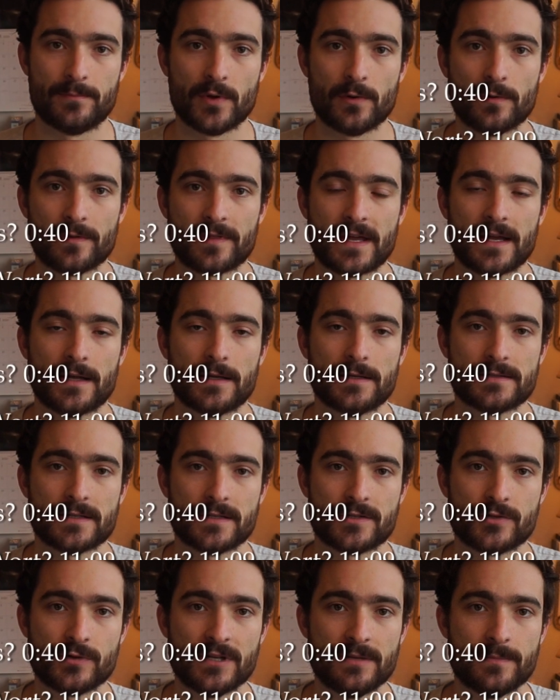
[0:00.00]
both as a
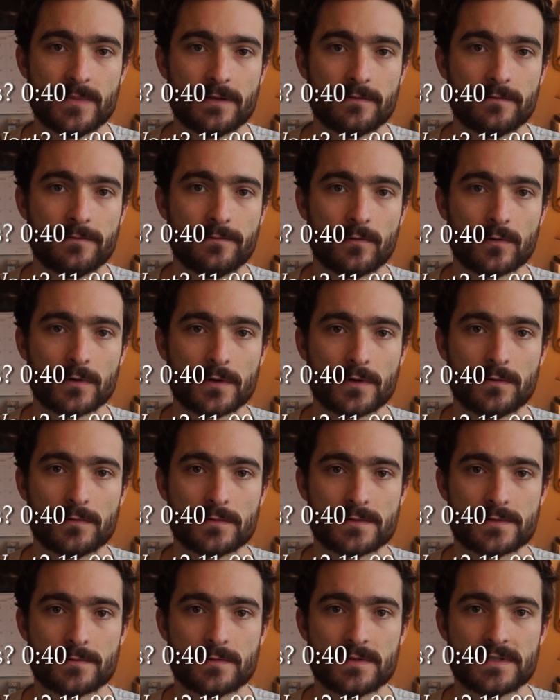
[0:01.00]
treatment for
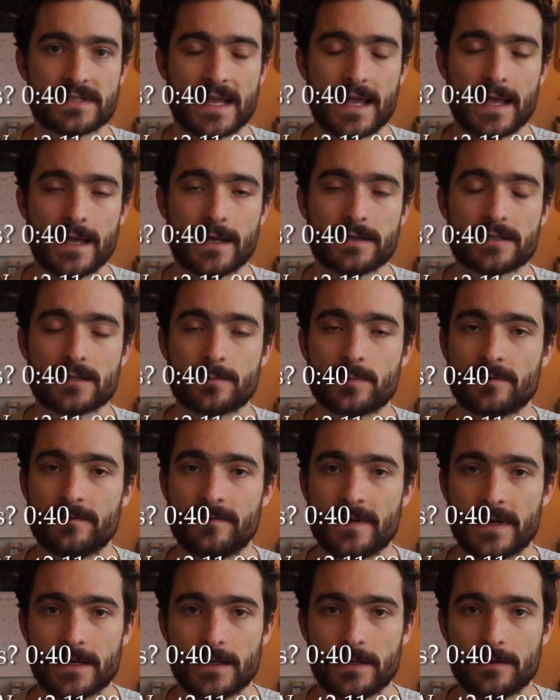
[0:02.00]
cold sores and a
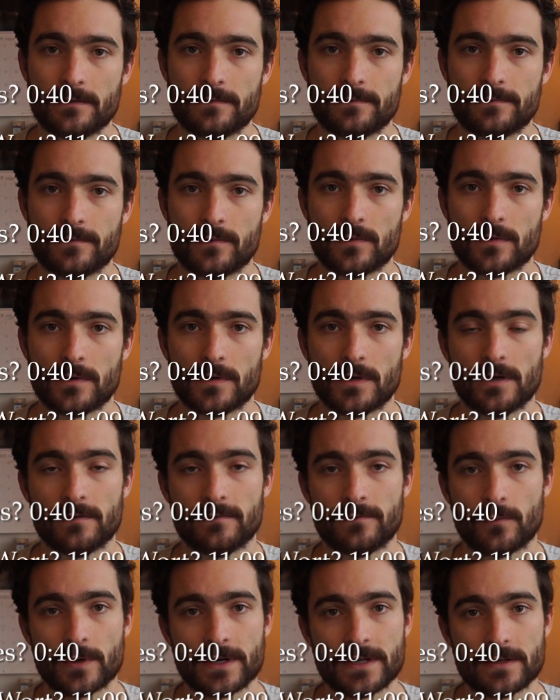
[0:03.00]
preventative for
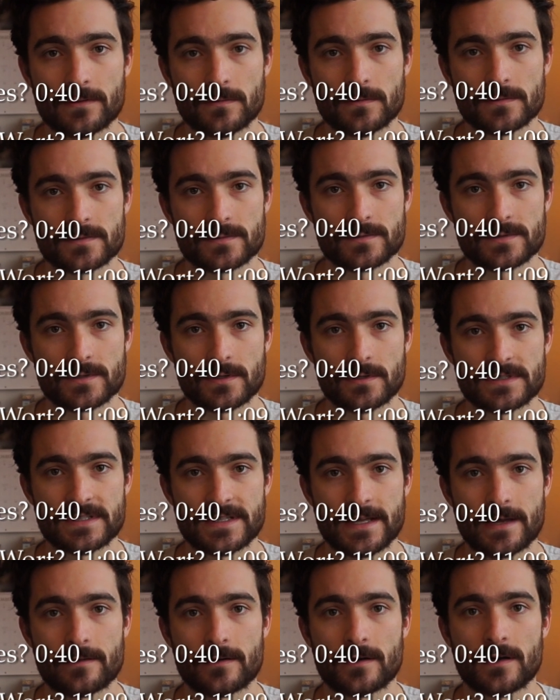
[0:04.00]
avoiding cold sores
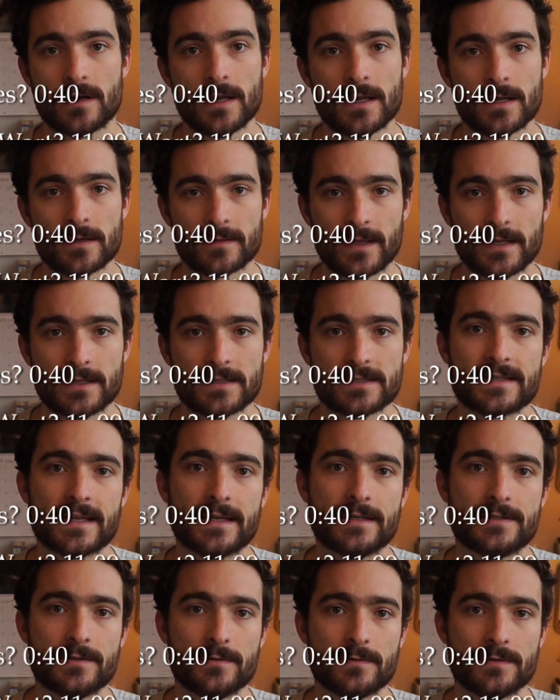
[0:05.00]
altogether, then
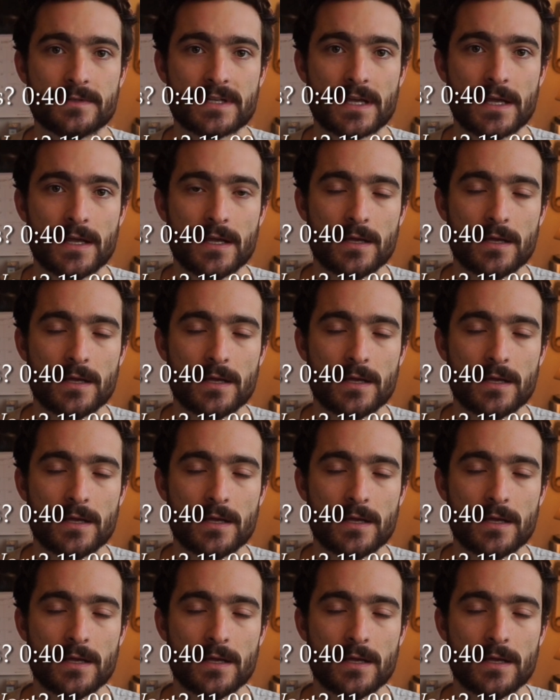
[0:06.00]
stay tuned.